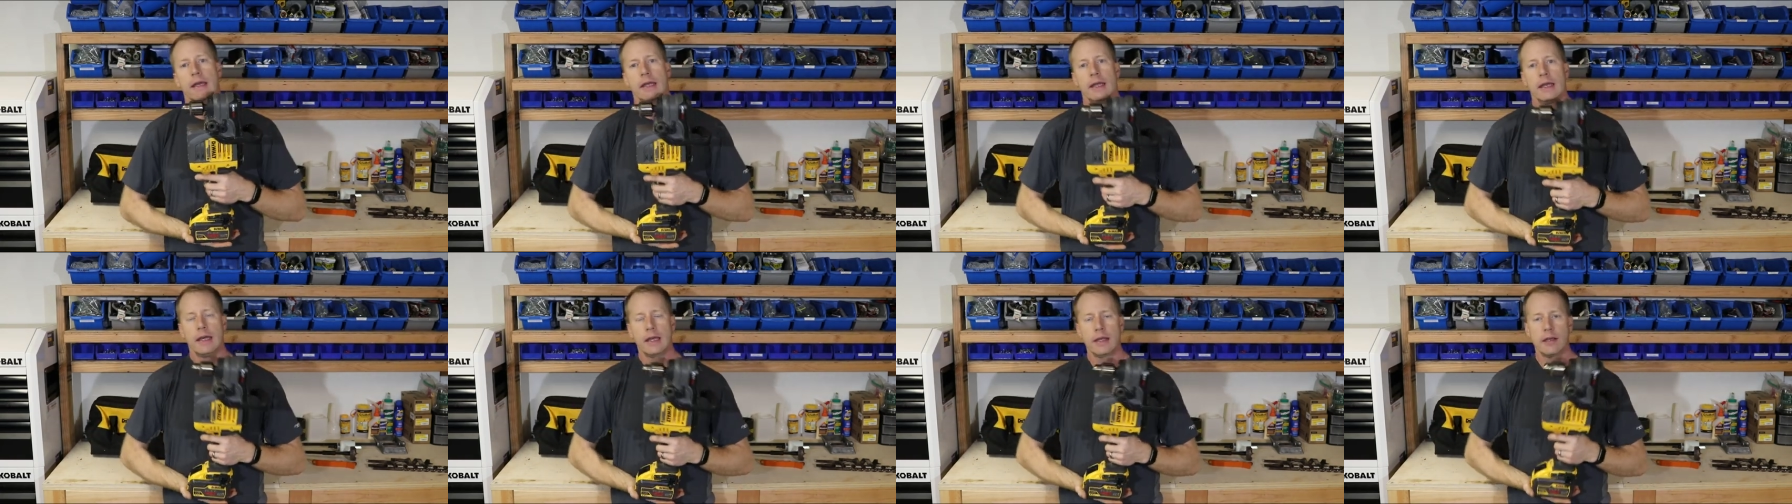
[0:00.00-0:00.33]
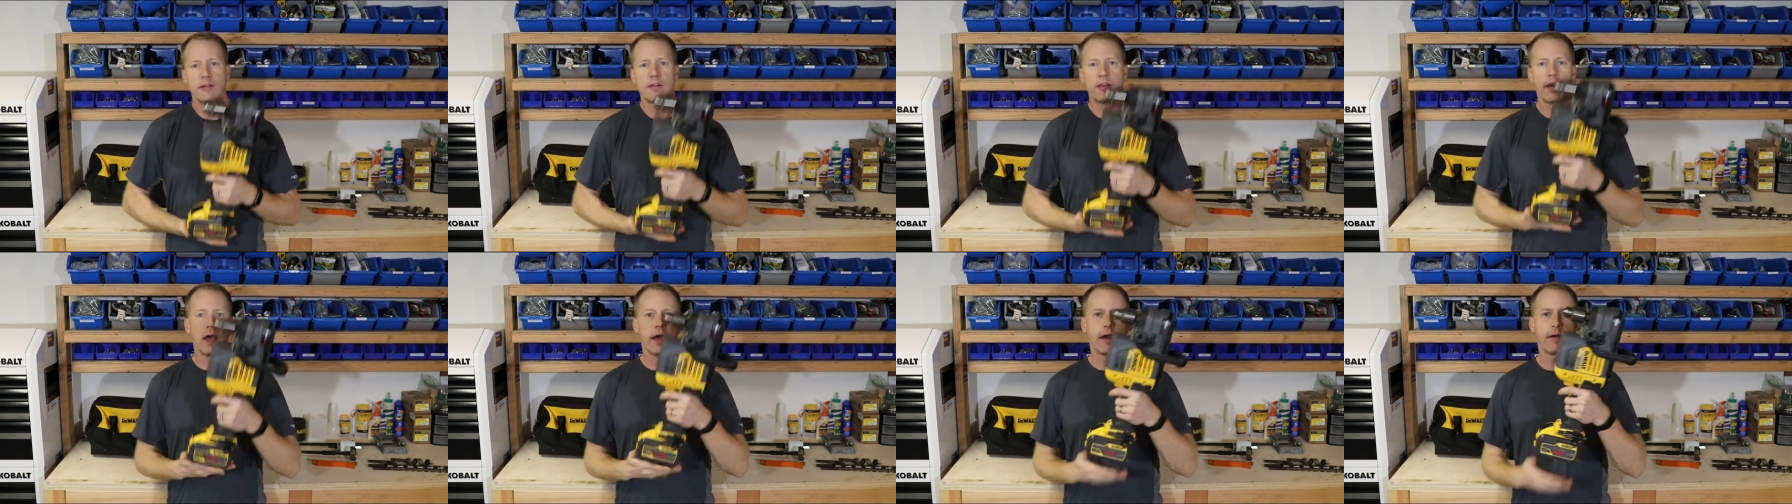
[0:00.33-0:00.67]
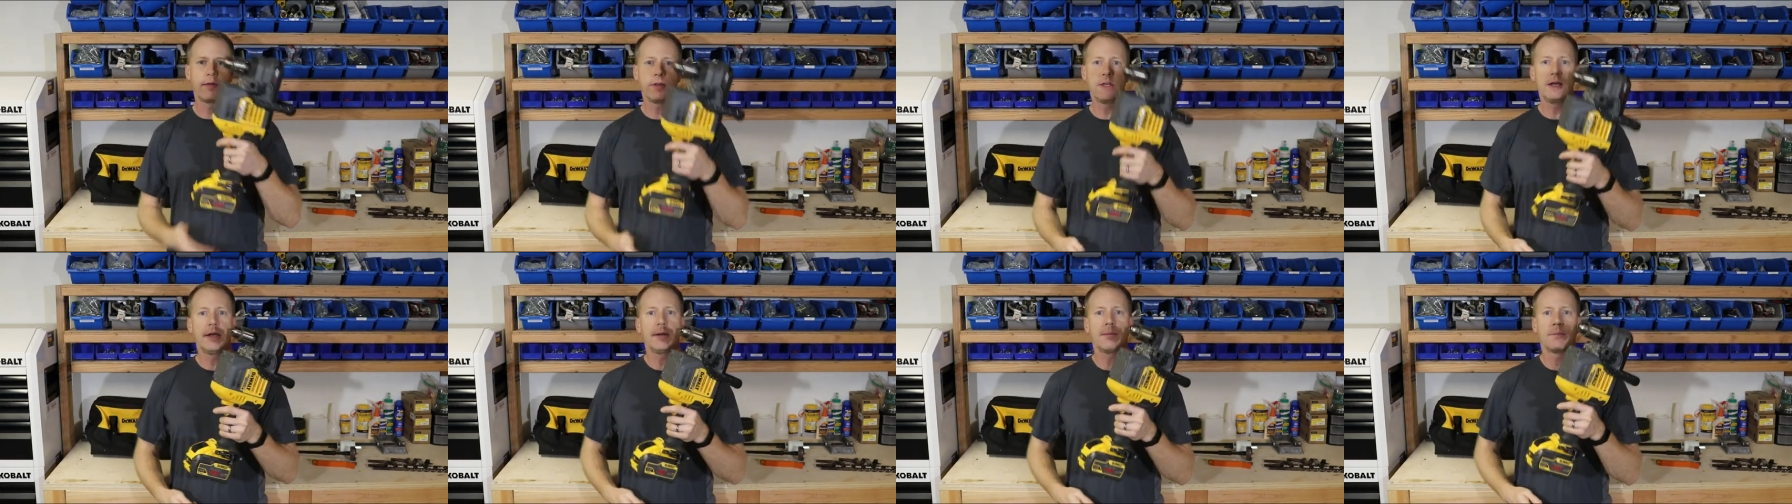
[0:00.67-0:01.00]
It is
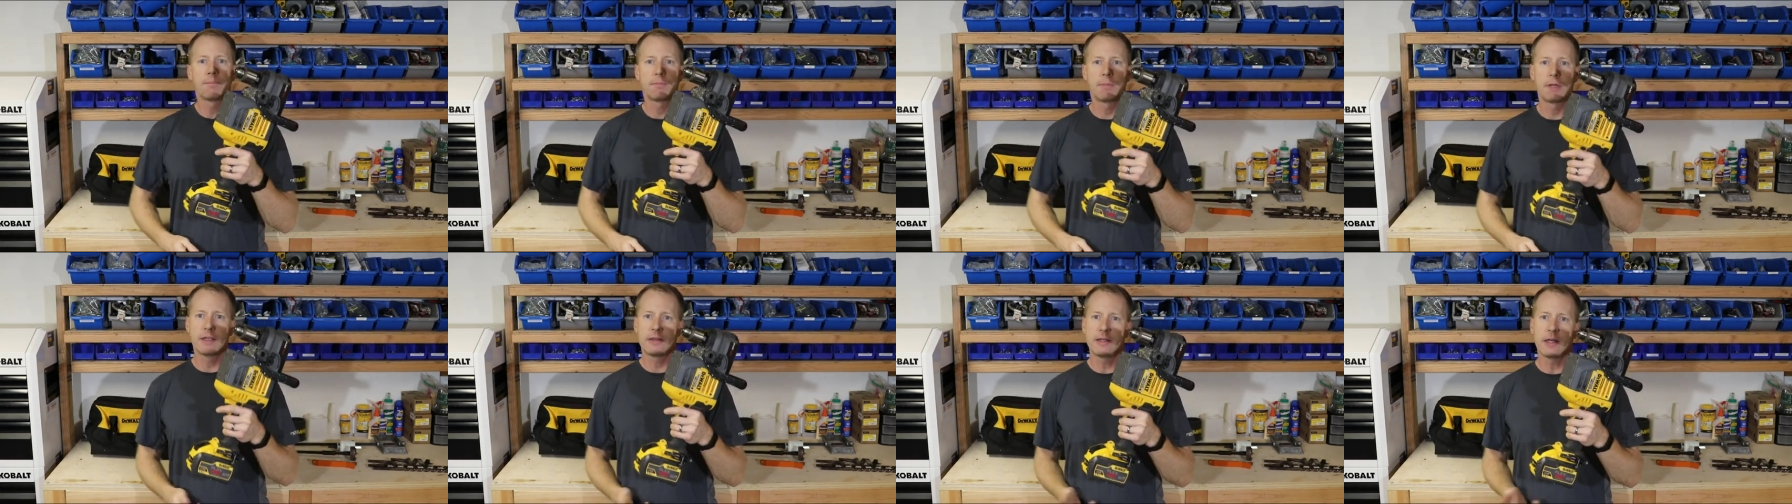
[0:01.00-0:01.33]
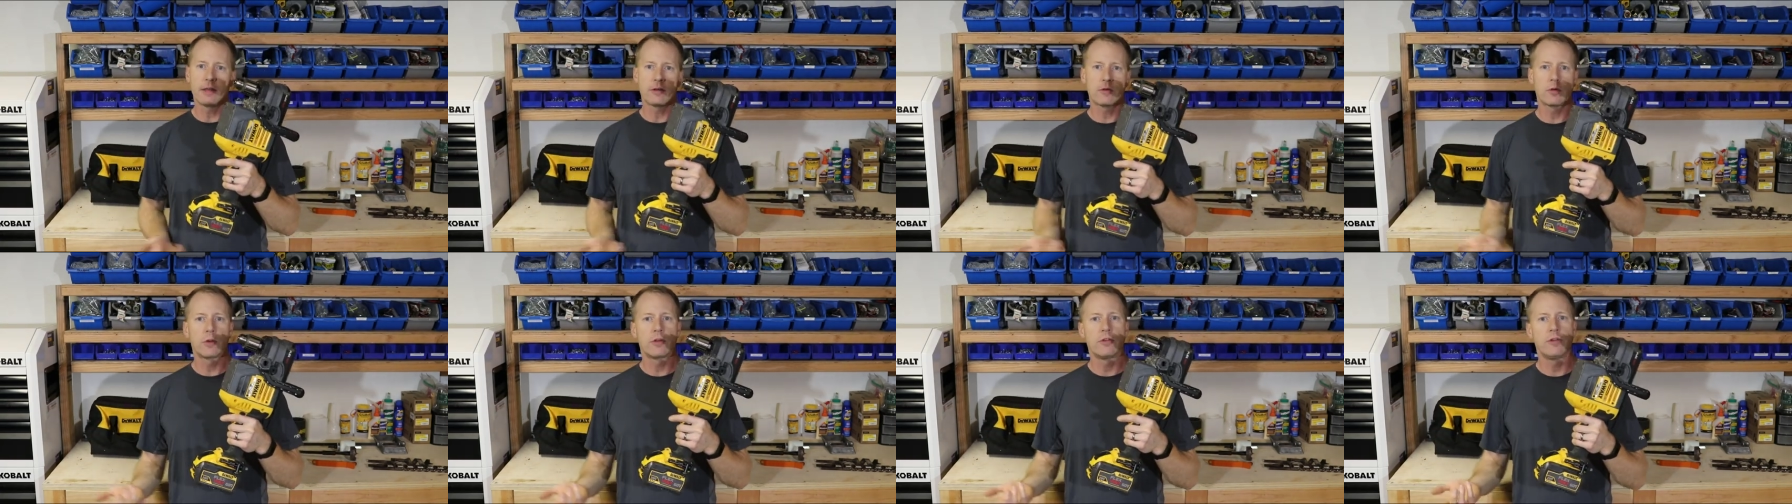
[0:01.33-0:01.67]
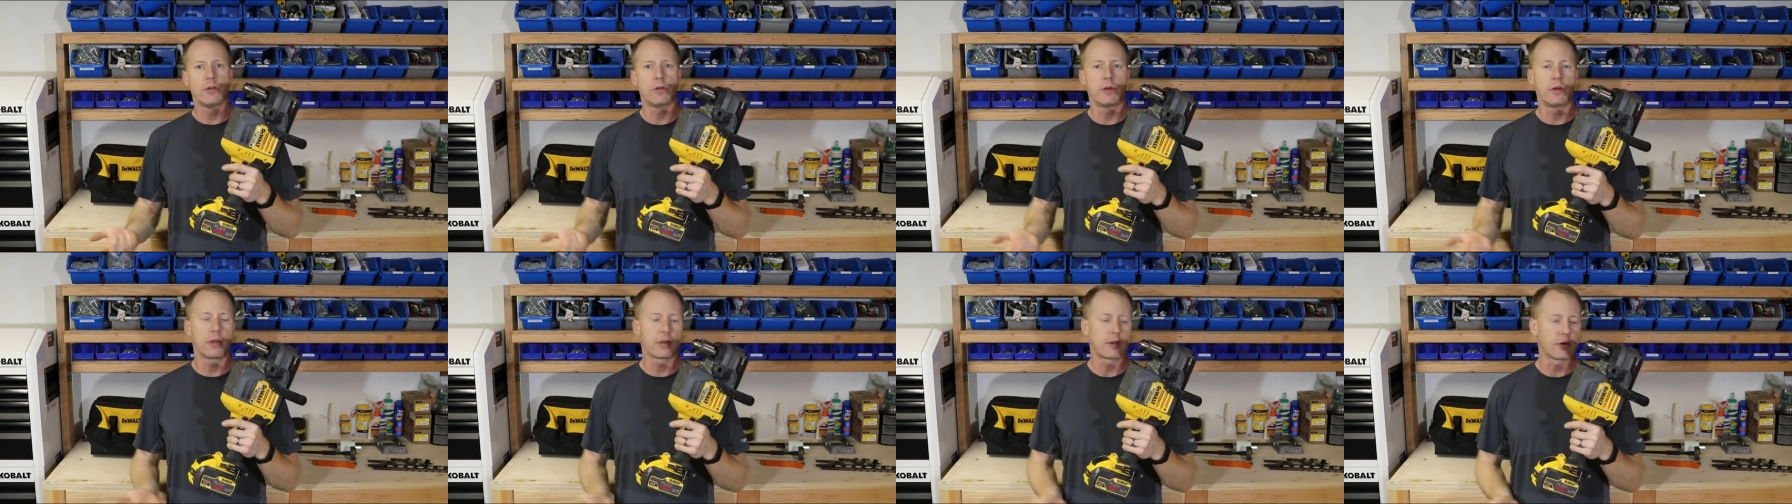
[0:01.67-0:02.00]
heavy, but that's what
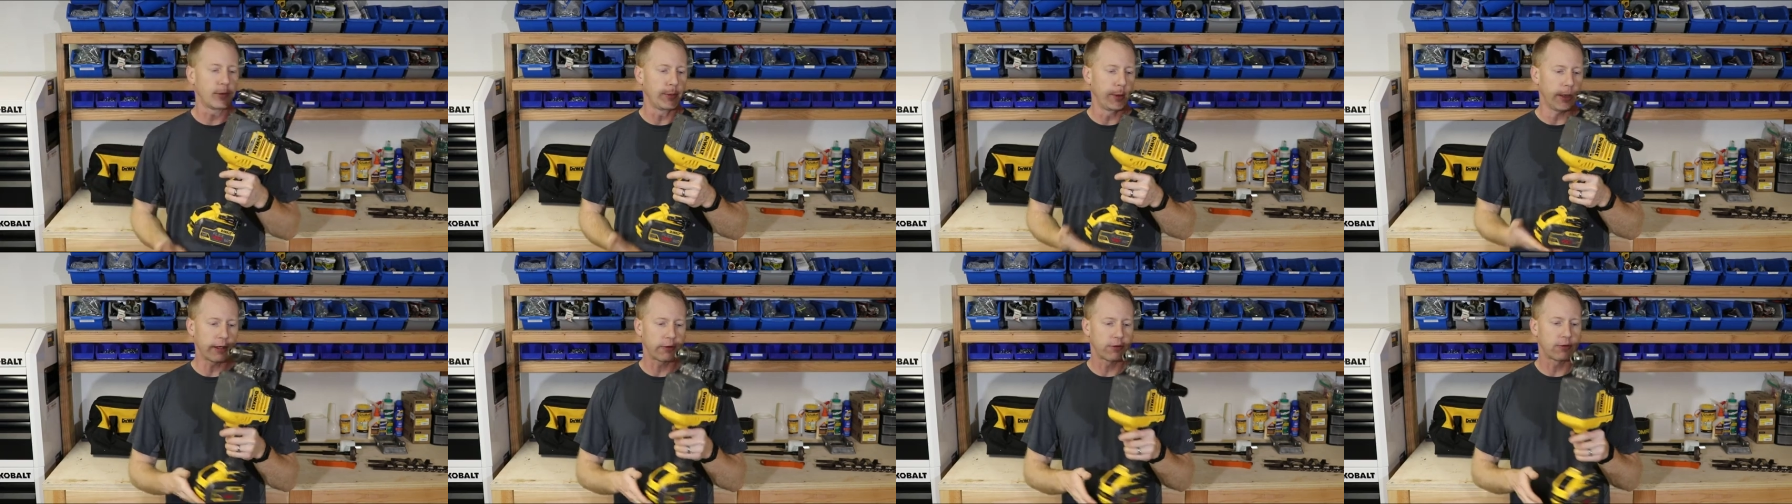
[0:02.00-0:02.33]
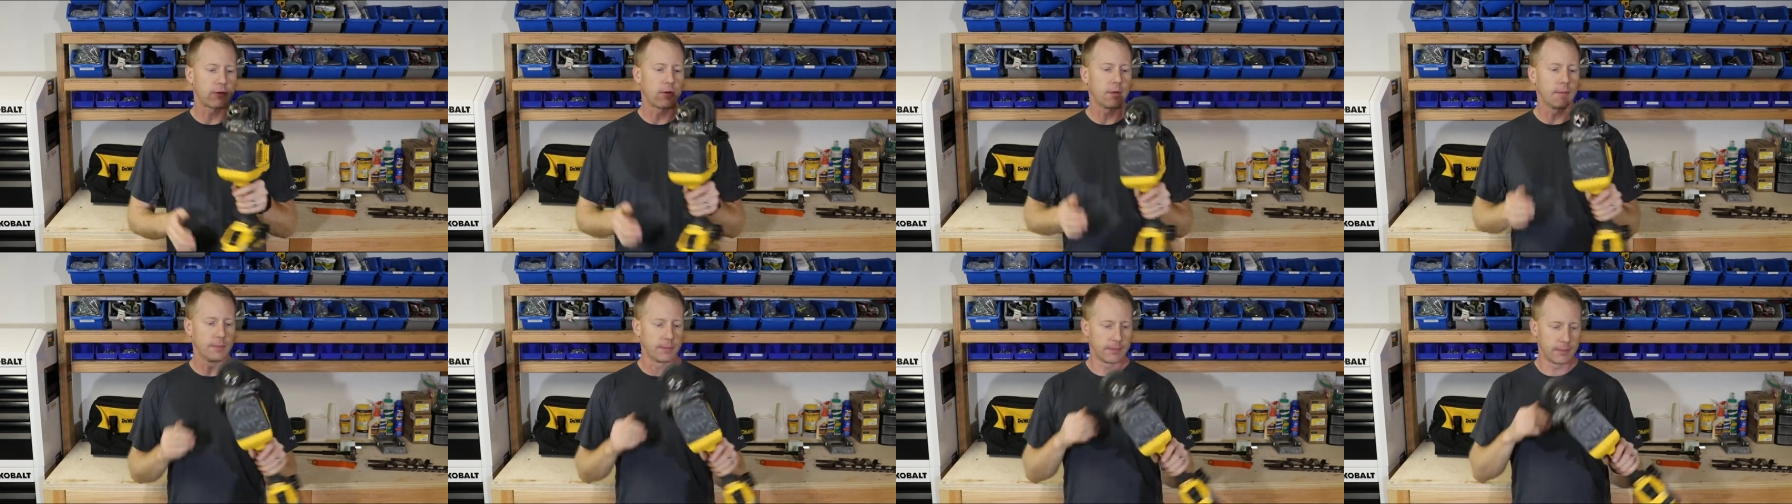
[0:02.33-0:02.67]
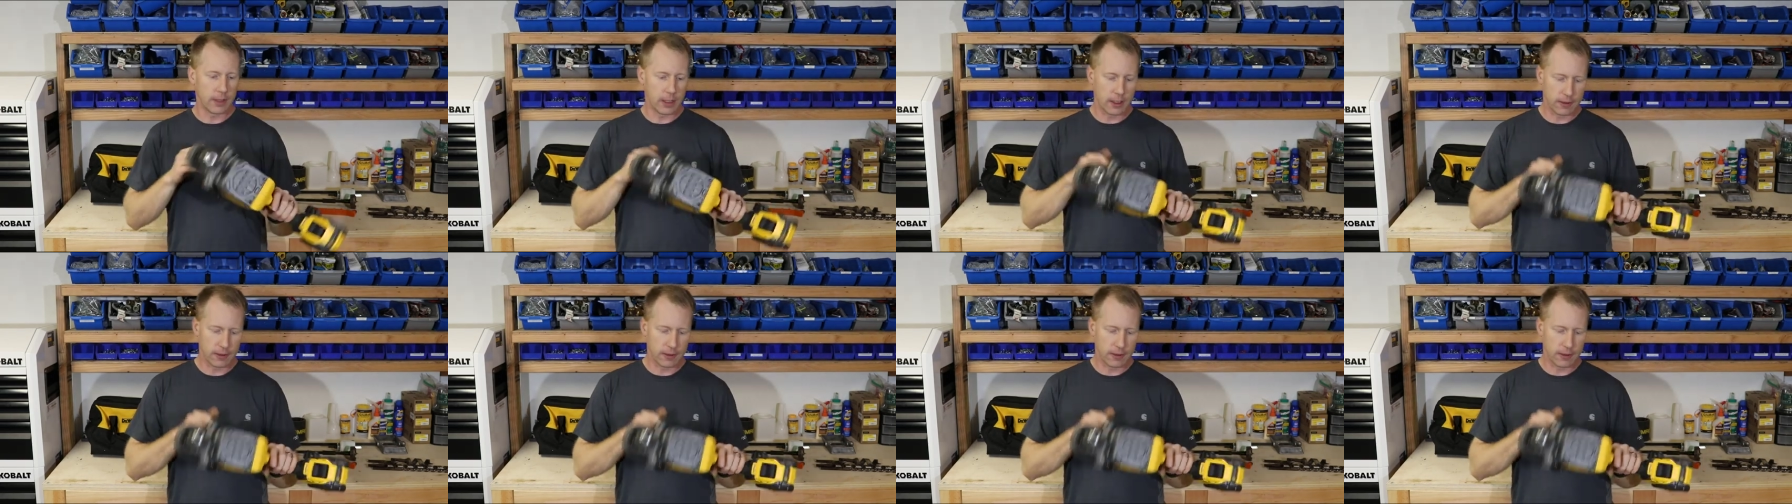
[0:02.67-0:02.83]
you'd expect from